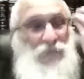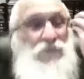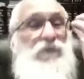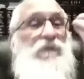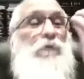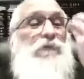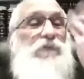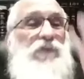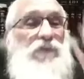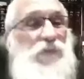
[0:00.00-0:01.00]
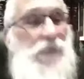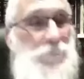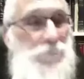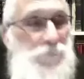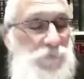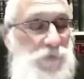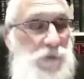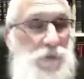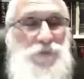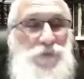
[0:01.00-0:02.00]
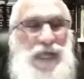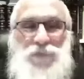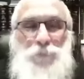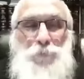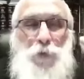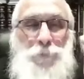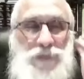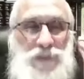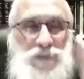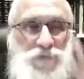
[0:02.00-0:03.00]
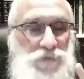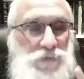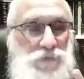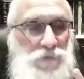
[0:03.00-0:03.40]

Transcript: everything, which is Hashem. That's permanent.